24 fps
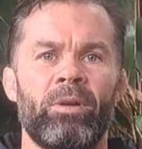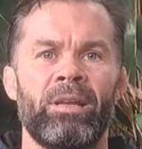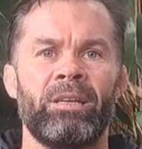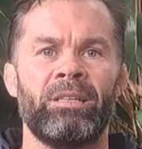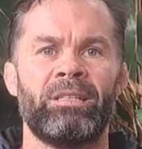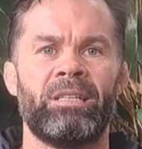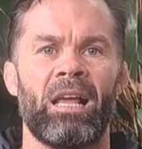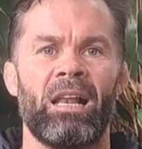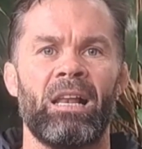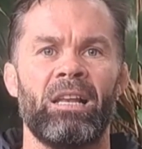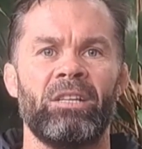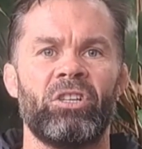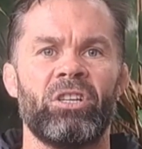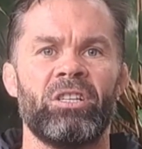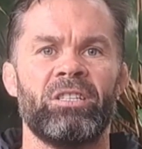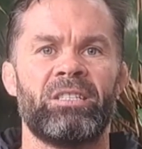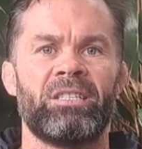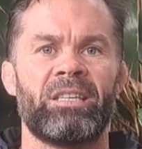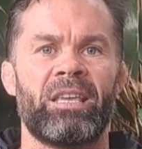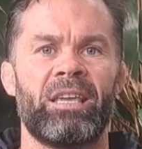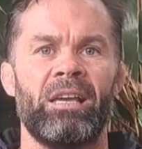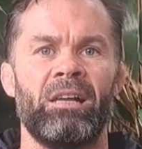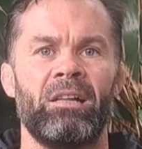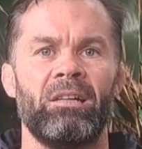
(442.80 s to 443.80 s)
intelligence
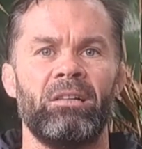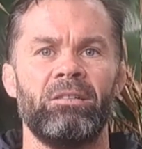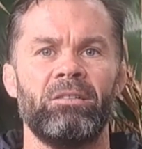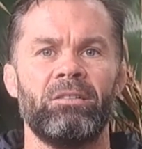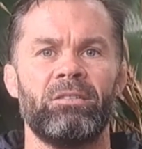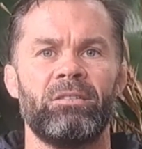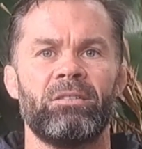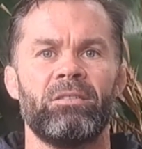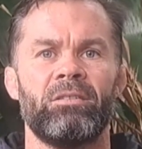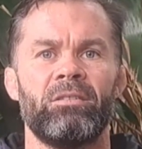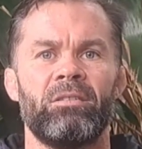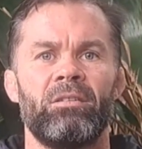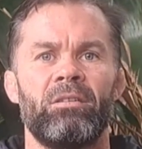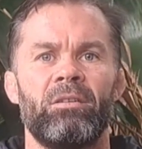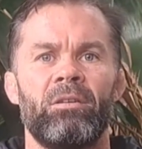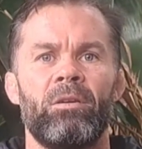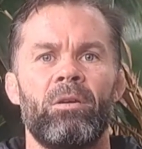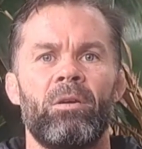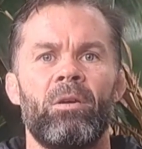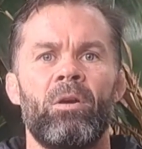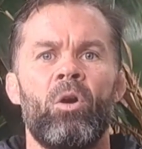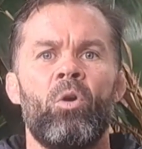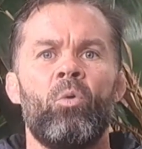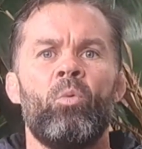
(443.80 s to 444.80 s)
skills,
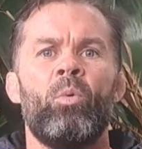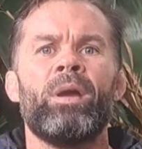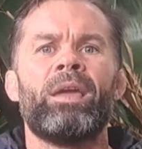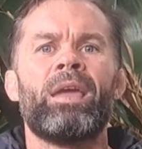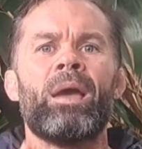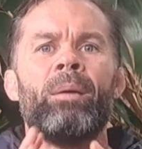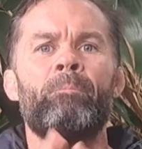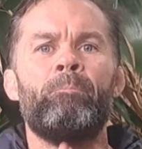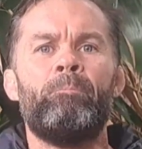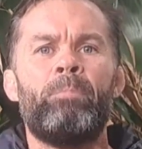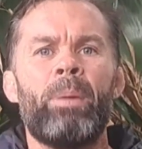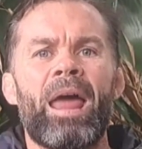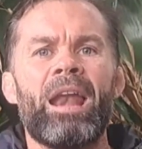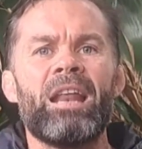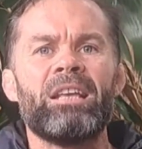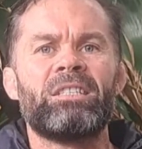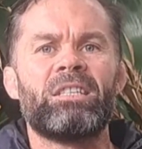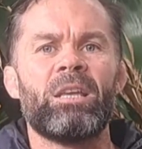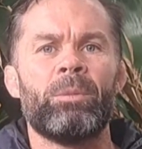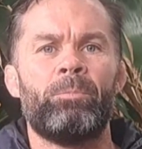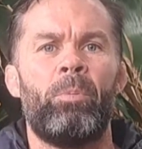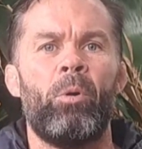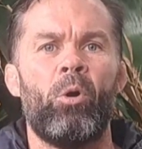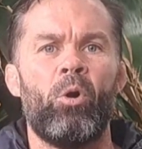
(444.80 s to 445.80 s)
we can better
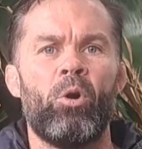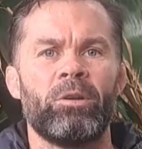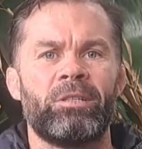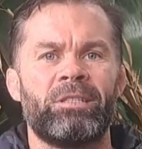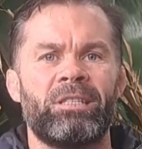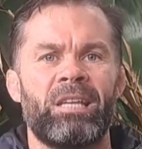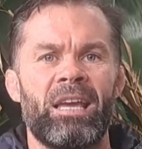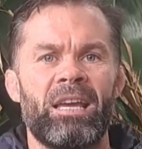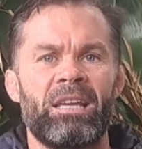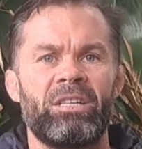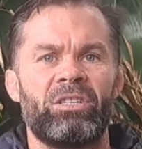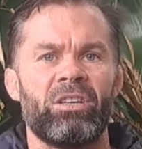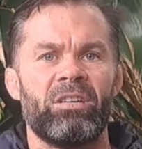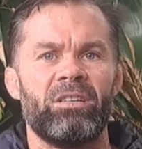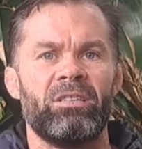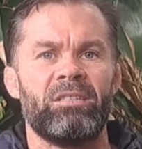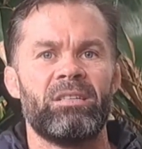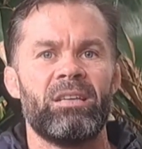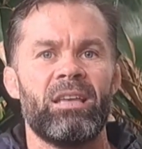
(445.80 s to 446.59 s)
support teachers